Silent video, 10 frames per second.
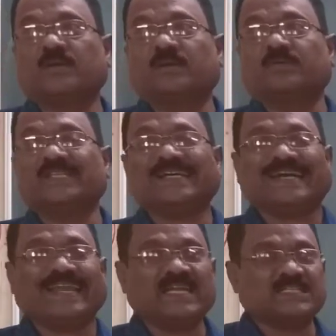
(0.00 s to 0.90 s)
With the
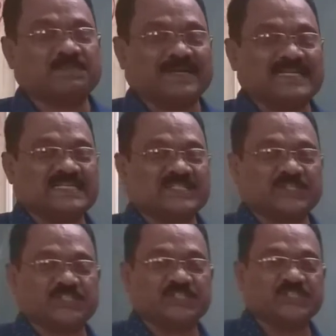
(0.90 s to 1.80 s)
correct
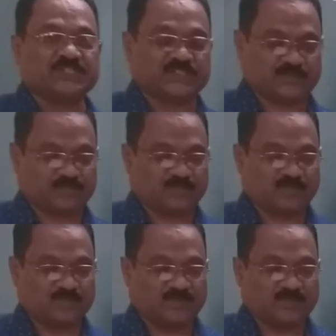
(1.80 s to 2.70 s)
pronunciations,
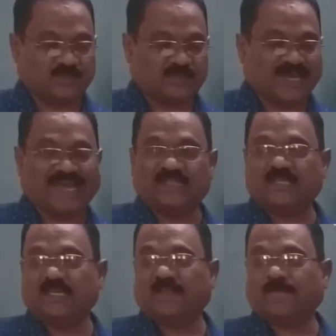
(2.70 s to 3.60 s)
I
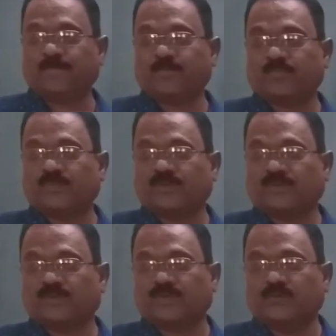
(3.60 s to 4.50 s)
think
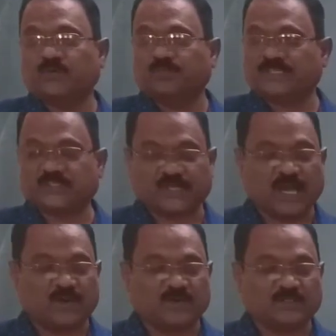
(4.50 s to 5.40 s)
you must have